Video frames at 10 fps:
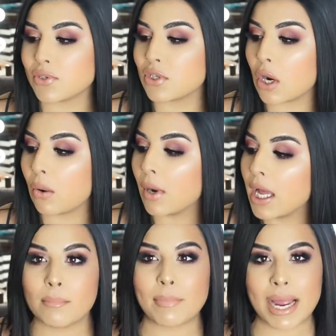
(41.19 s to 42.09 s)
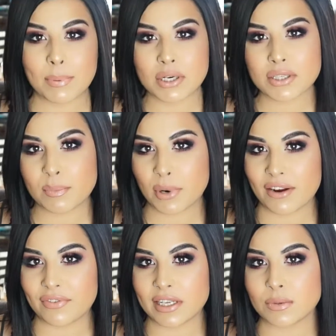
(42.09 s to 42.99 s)
So my personal
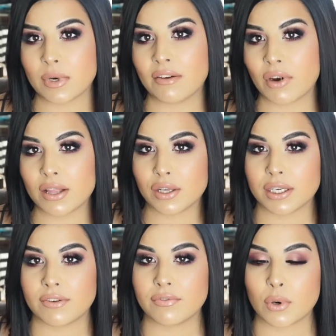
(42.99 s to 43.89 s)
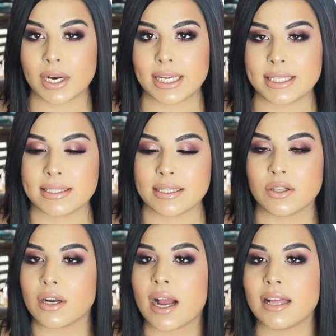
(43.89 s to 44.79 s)
preference whenever I look for a
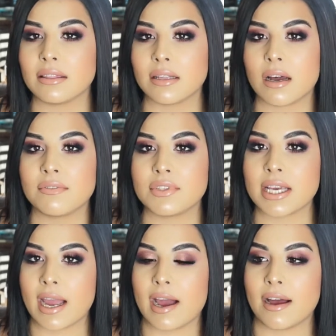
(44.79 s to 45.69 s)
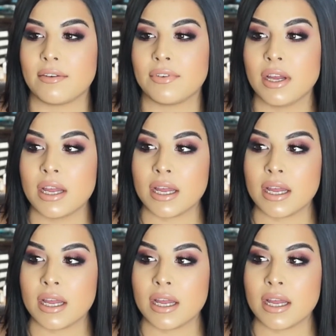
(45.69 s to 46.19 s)
concealer, I love to have